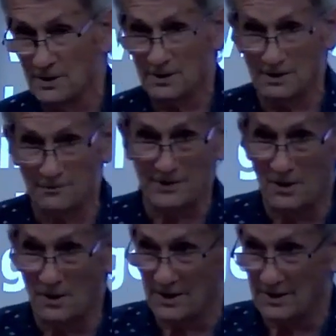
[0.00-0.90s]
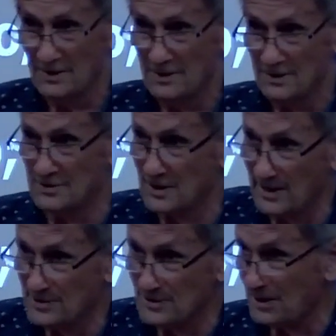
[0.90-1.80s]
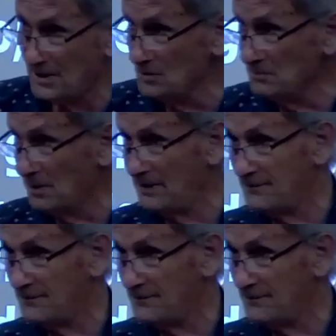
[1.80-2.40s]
every night. The chances are you might have to